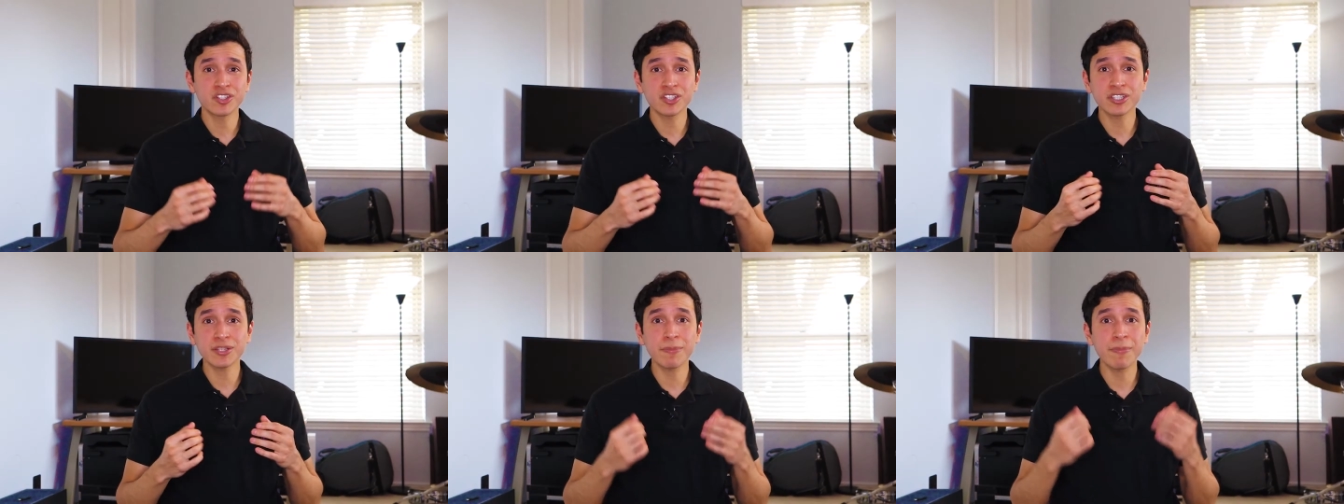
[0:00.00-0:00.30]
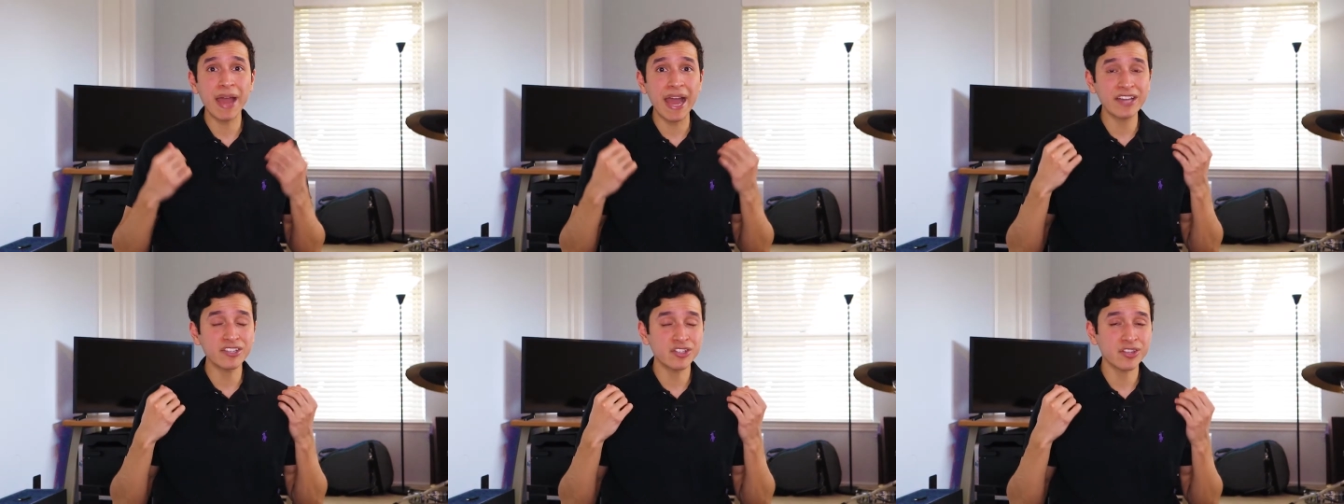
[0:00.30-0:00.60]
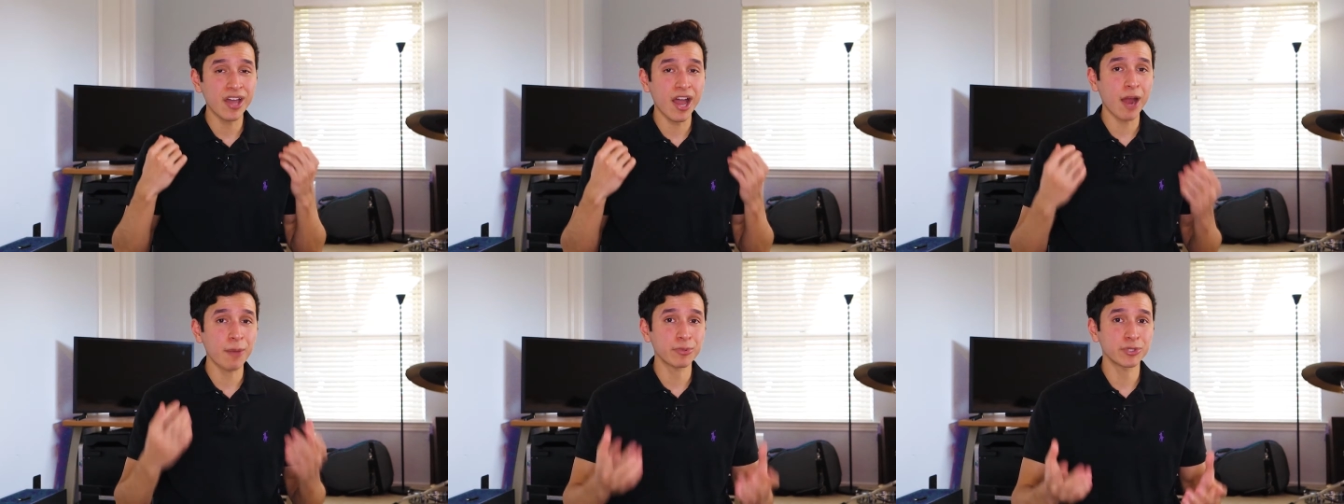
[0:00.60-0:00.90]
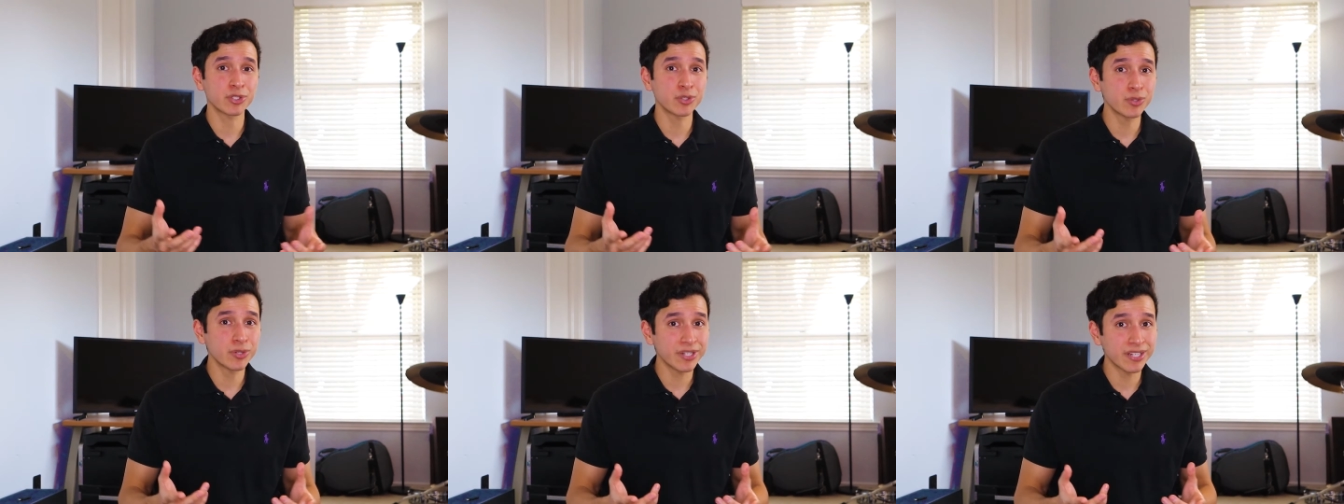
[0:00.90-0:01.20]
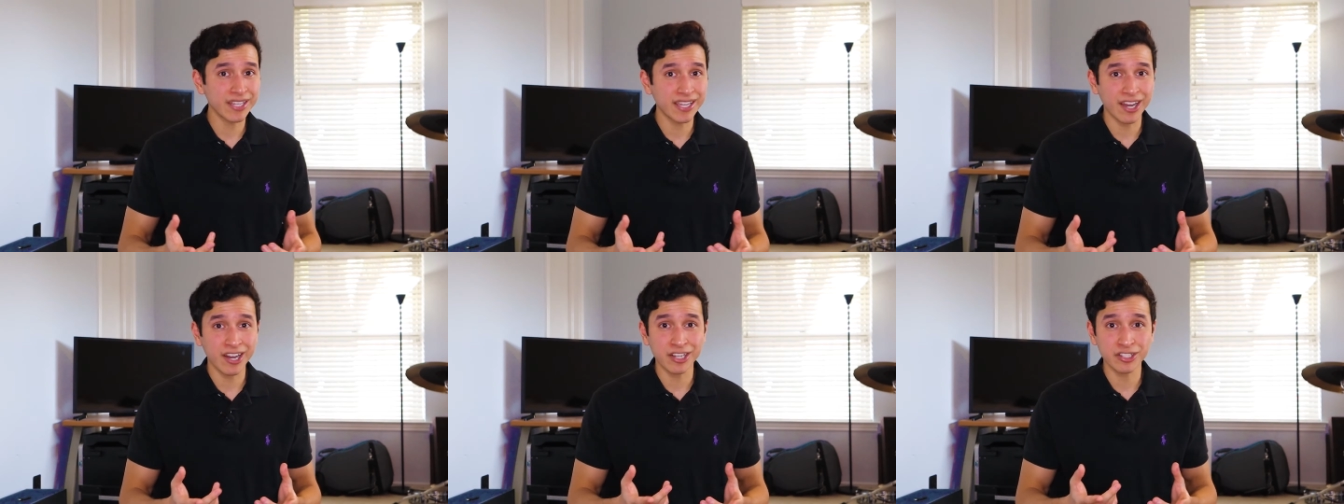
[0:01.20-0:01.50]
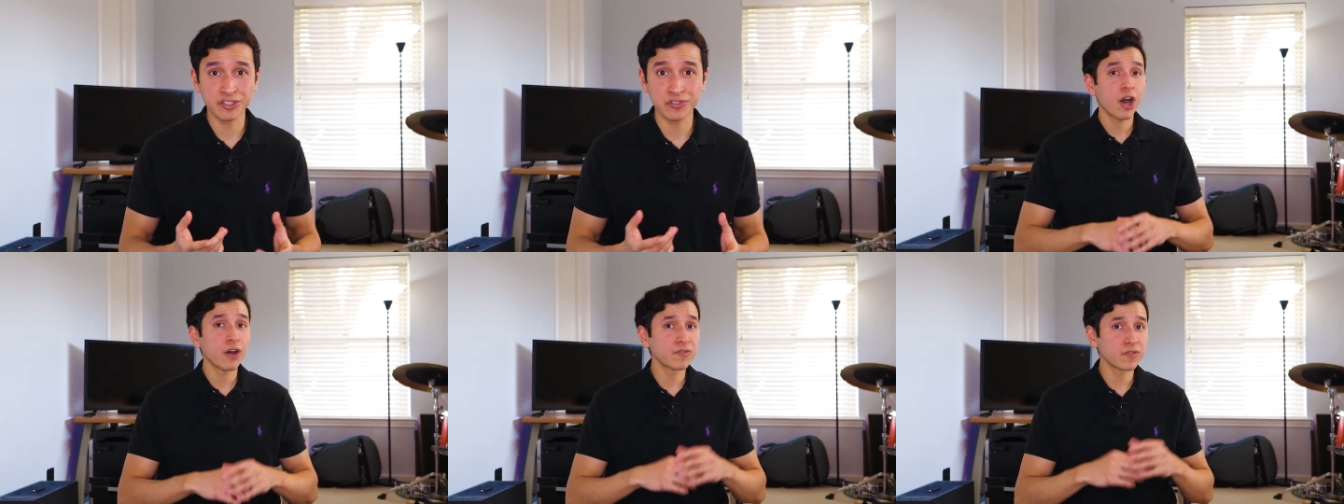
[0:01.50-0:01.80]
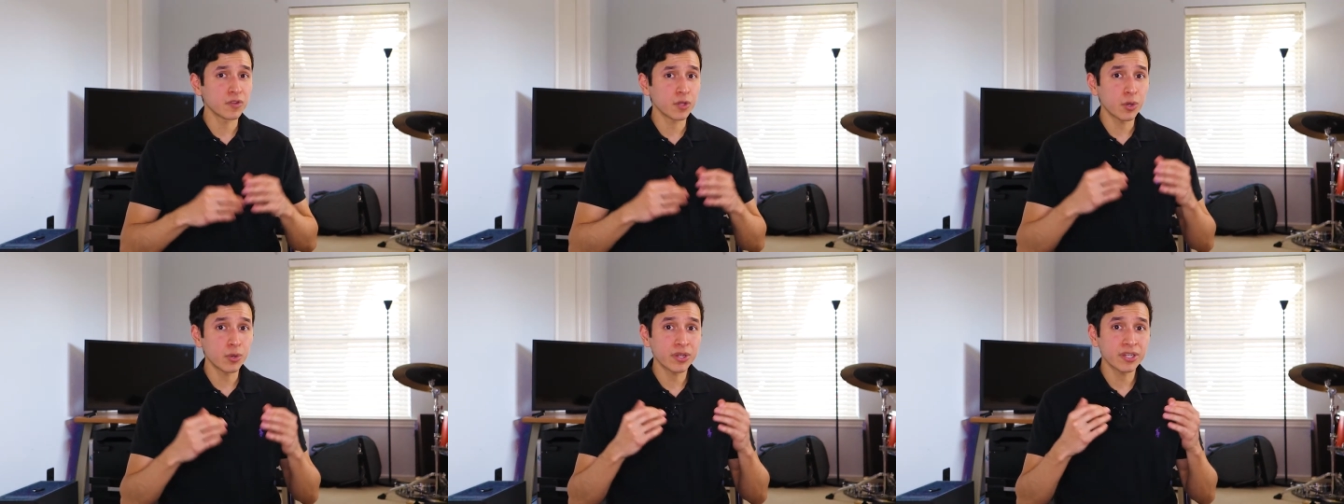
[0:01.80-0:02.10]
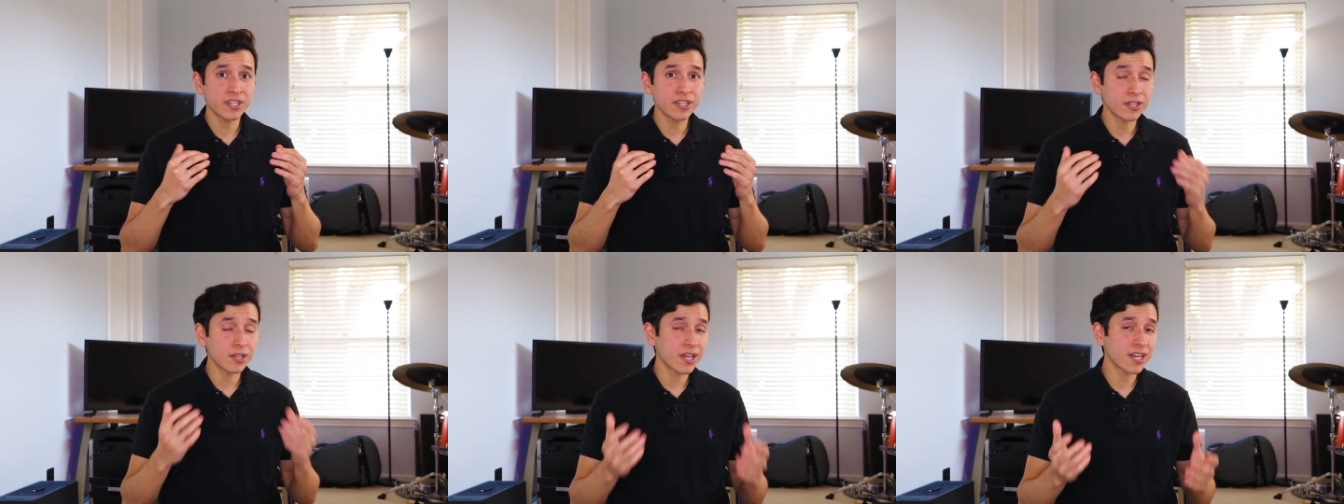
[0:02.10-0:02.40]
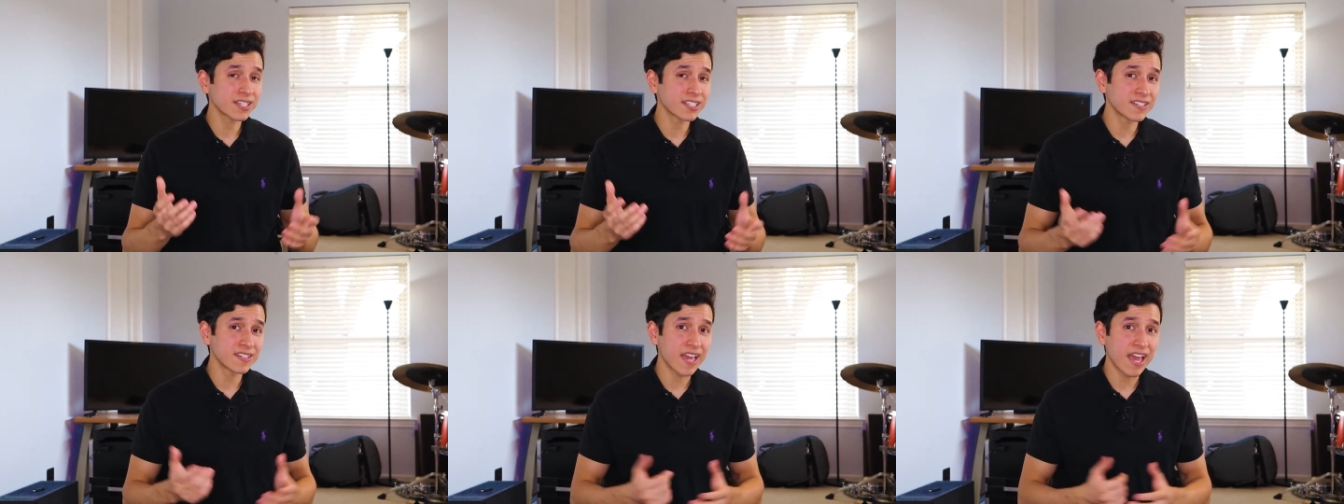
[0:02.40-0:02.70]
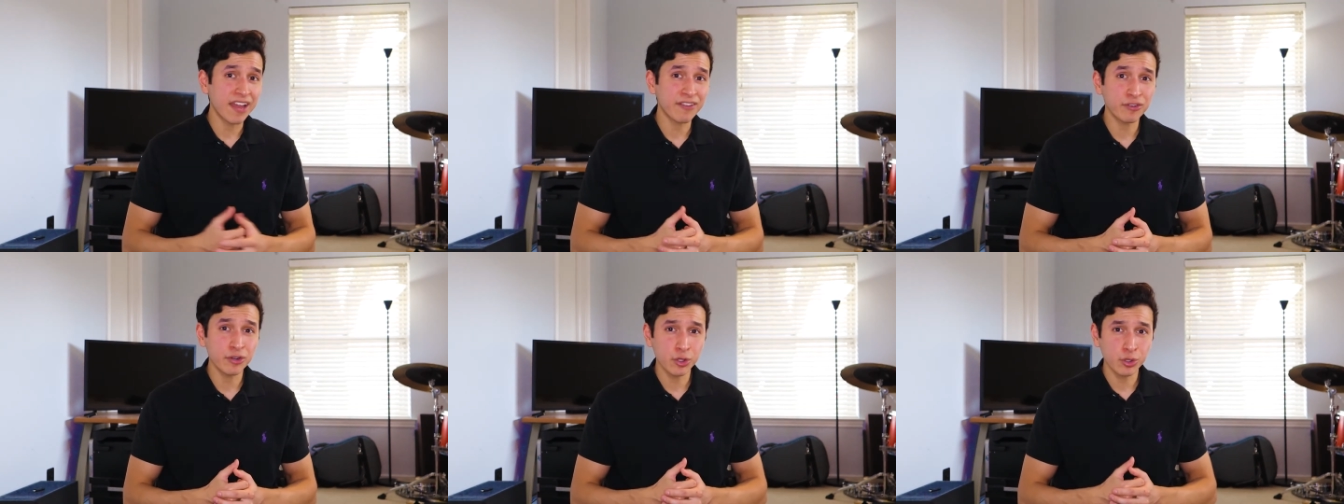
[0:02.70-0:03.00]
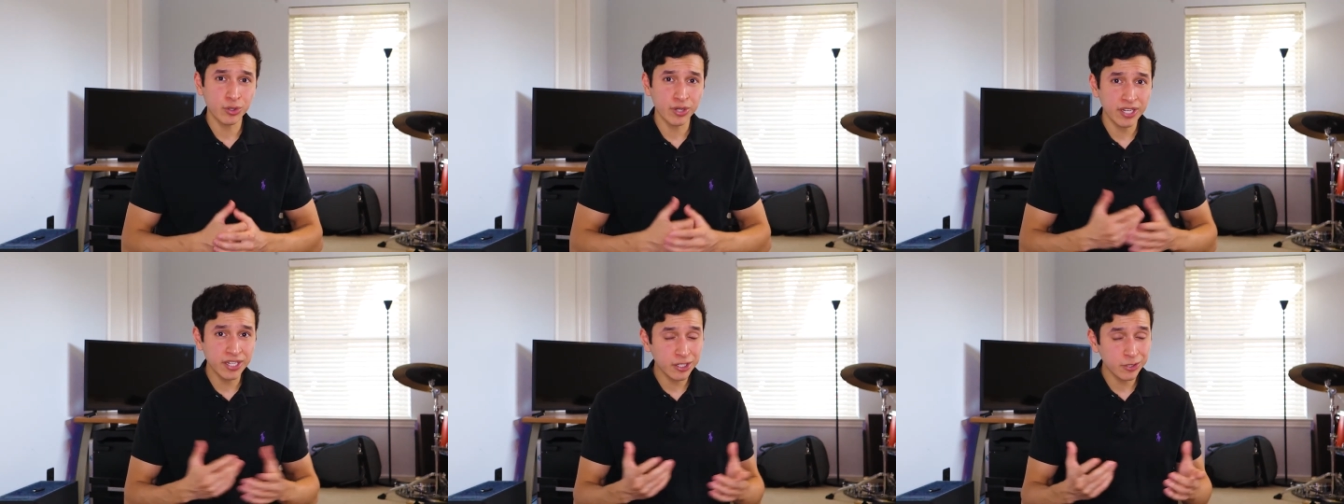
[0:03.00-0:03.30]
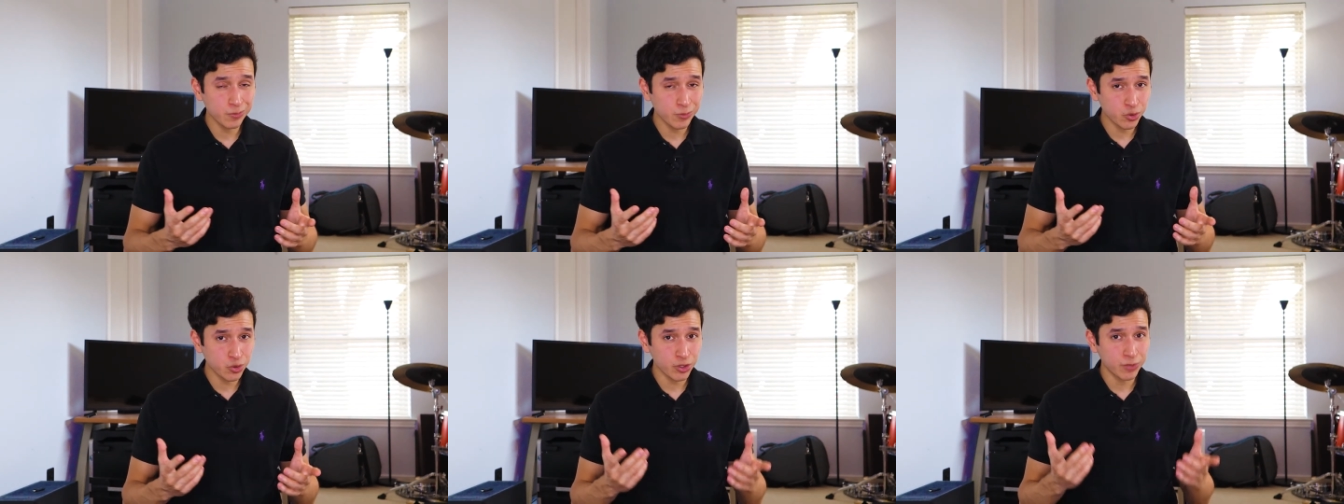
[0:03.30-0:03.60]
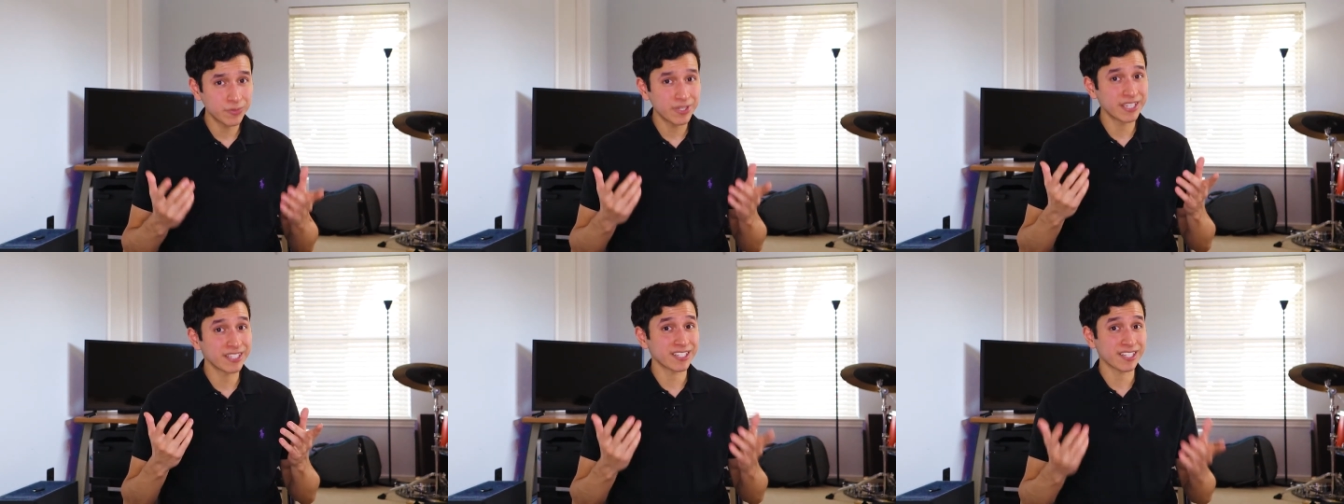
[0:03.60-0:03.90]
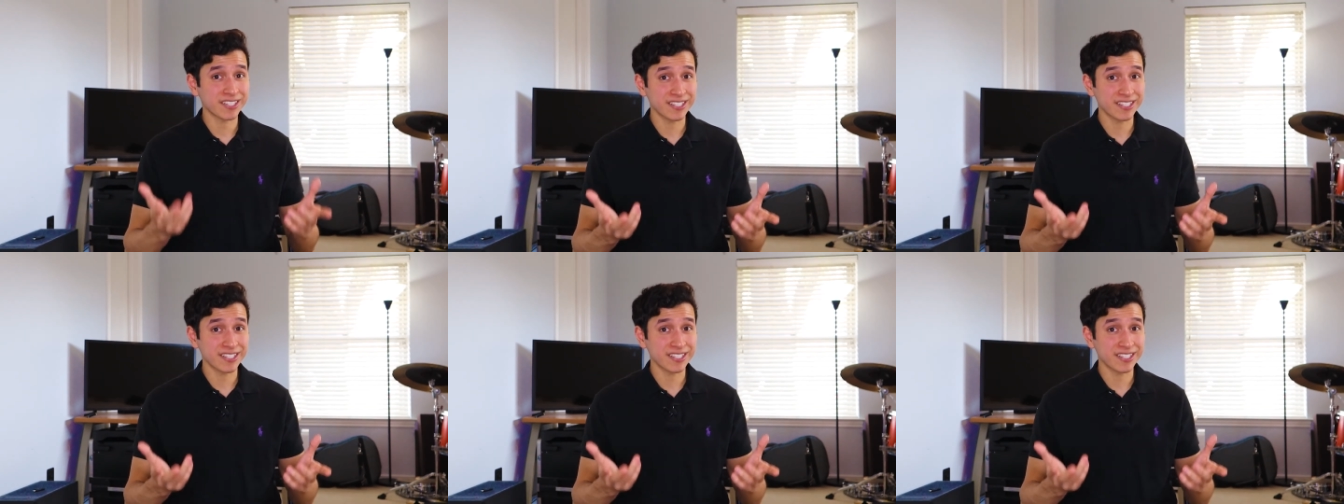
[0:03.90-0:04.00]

Just imagine the opportunity cost of Logan neglecting every other income stream he has